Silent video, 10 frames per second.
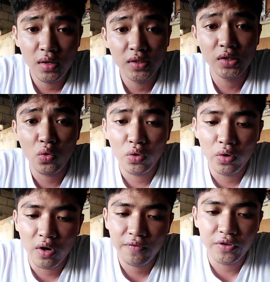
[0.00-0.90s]
So
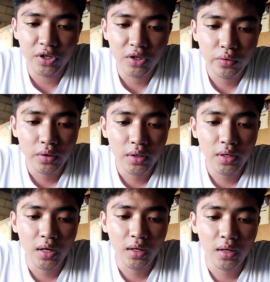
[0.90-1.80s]
good afternoon.
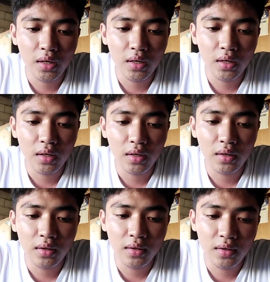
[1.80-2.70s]
In
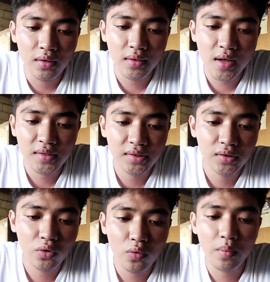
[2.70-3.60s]

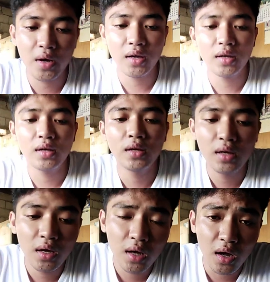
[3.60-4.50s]
task 2, my
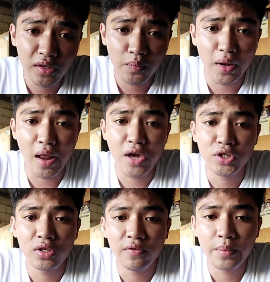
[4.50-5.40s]

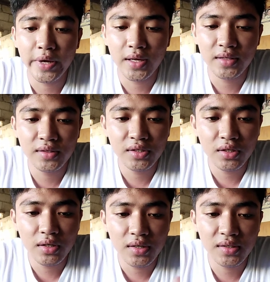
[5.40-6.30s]
explanation of my
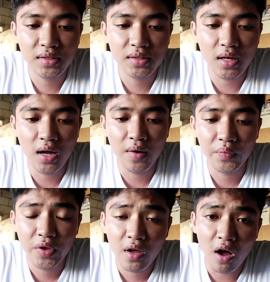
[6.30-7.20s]
answer is a
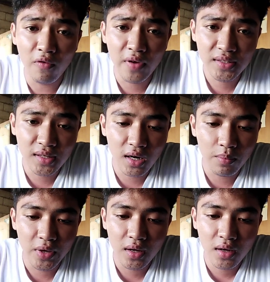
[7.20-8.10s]

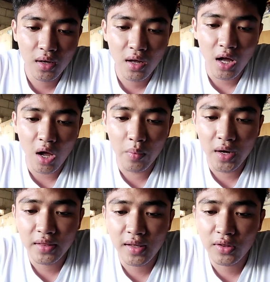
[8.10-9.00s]
vessel
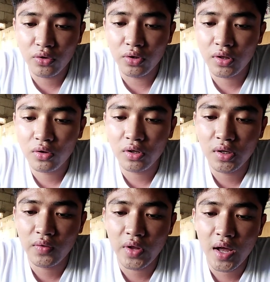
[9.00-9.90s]
ability to
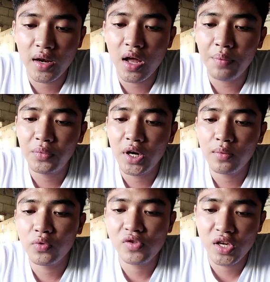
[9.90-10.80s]
return an
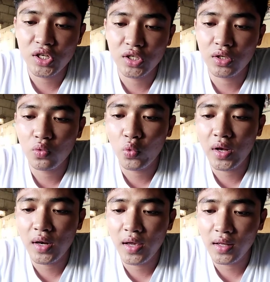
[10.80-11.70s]
upright position
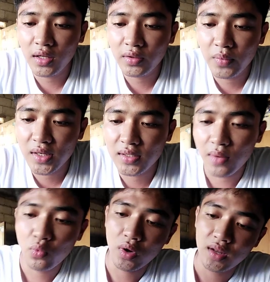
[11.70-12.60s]
when held by
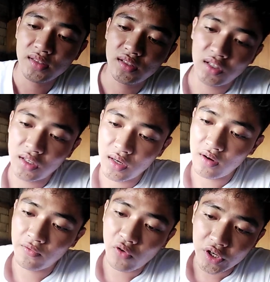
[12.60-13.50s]
someone
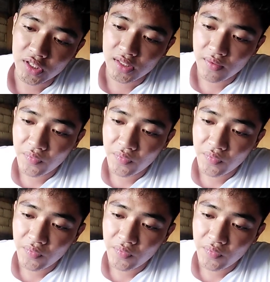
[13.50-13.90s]
external force,